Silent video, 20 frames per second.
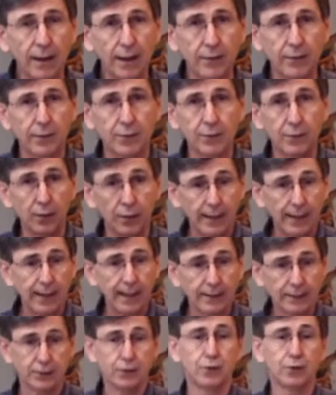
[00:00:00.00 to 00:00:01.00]
and the adult
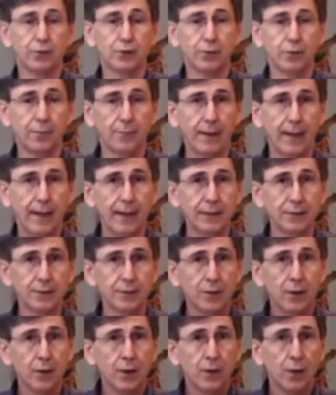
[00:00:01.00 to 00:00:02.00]
has a security
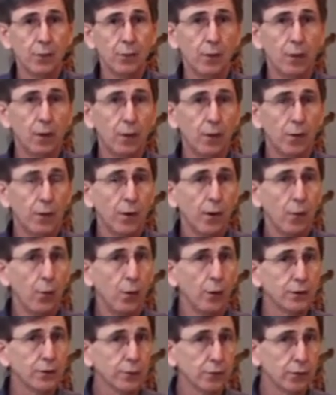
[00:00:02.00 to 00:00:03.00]
badge. Well,
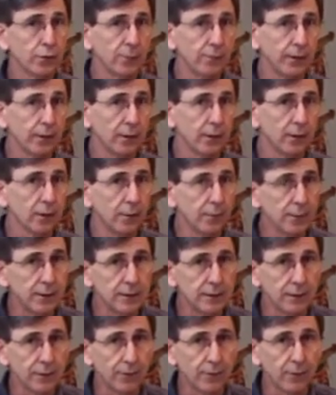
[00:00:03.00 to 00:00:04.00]
what's going to be a little
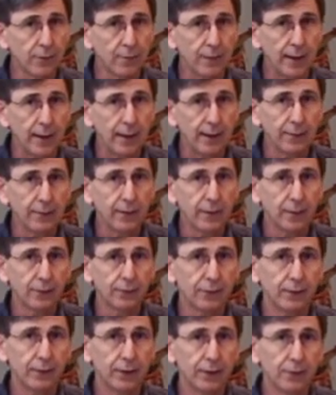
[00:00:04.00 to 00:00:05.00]
bit different about
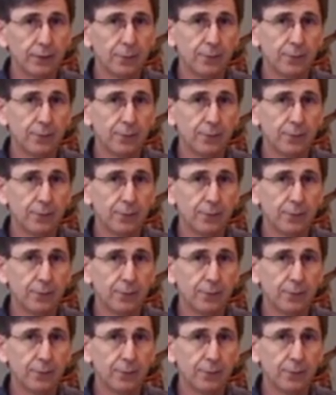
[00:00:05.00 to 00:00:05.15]
this is